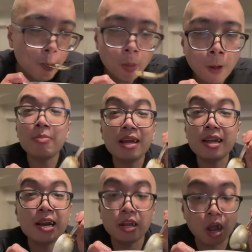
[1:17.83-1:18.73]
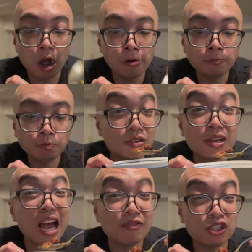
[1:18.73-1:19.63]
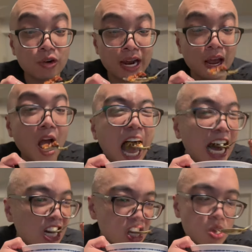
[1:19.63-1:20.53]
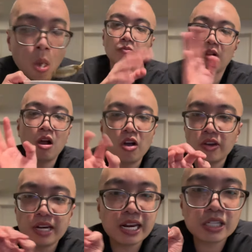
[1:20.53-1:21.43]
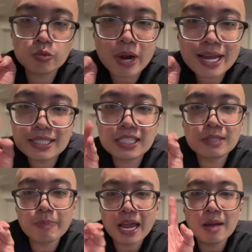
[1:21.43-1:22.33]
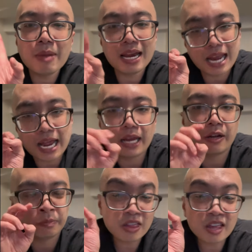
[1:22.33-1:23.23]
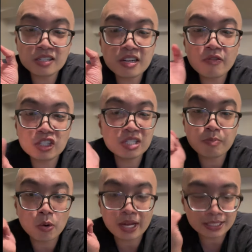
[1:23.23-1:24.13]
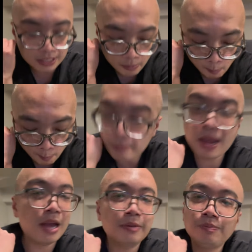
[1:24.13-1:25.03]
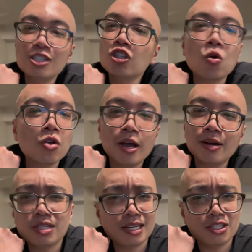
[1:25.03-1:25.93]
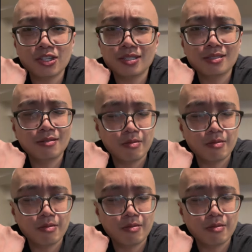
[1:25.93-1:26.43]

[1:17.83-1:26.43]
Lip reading: I'm not kidding y'all, you have to try it. All you need is rice, spam, and egg. All the other stuff are just bonus. Man, so good, delicious.